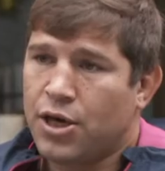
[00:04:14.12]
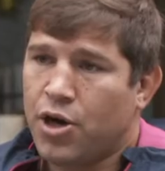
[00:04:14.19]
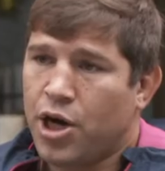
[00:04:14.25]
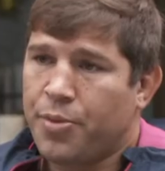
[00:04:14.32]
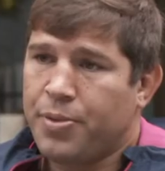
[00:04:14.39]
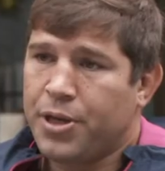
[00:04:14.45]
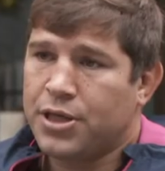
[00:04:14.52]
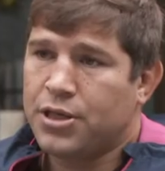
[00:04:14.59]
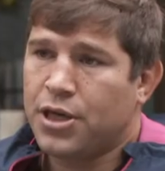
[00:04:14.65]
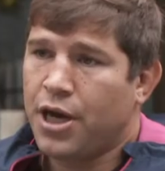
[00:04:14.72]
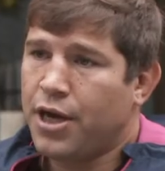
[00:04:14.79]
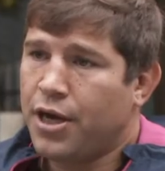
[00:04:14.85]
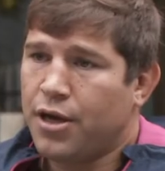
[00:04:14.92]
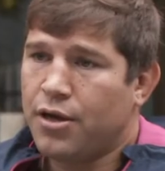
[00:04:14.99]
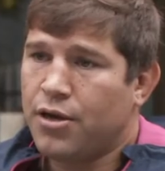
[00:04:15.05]
Rugby is
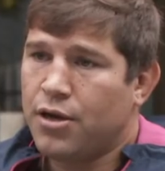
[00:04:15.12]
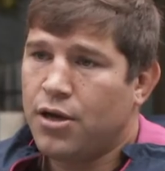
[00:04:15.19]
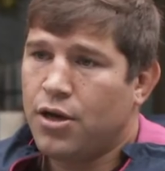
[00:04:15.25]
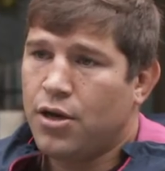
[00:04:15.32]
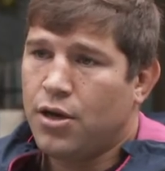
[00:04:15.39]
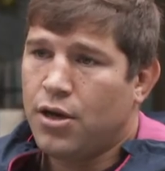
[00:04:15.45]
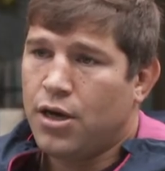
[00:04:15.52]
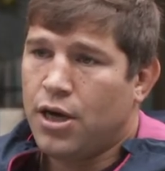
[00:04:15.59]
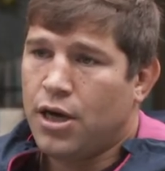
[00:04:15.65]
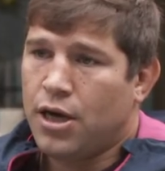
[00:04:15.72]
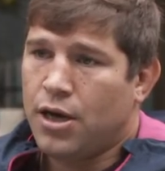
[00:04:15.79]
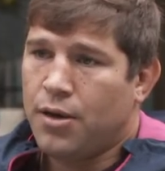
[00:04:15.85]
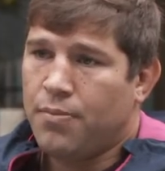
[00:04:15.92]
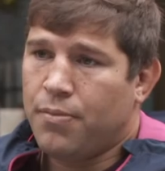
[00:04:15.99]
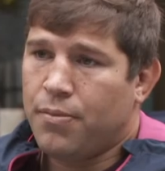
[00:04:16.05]
going,
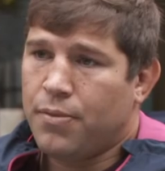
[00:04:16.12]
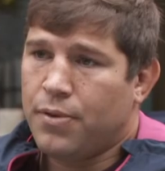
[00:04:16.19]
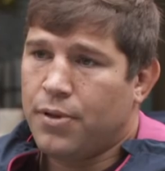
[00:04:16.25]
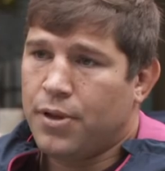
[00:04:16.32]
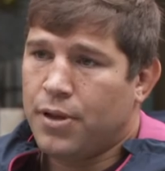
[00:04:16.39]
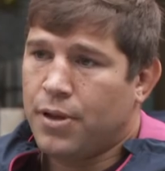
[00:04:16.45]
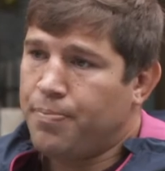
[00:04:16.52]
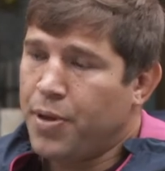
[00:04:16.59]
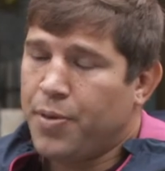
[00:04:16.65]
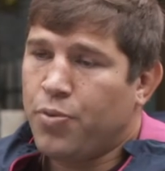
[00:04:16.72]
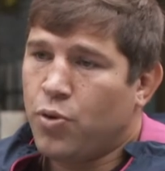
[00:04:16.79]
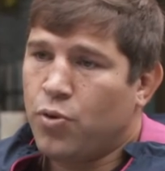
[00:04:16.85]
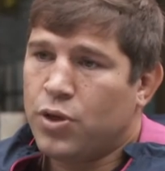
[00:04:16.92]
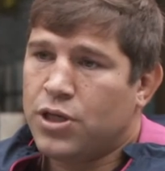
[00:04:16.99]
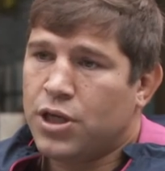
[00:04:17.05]
um, the
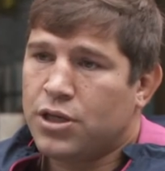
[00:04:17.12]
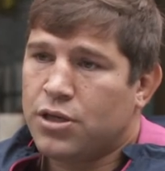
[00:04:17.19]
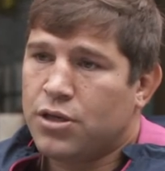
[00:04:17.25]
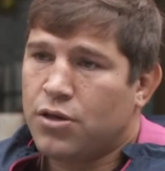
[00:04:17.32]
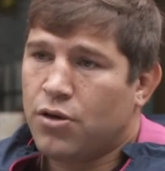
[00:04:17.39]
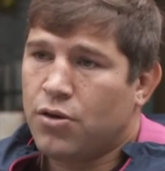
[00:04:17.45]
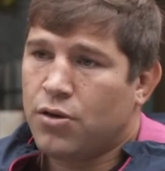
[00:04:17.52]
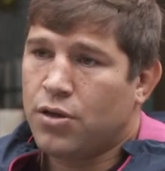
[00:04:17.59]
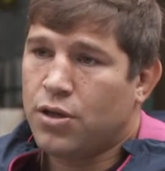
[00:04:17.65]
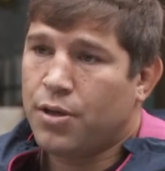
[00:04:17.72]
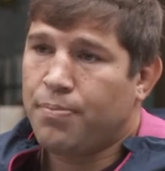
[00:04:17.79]
people would just, uh, the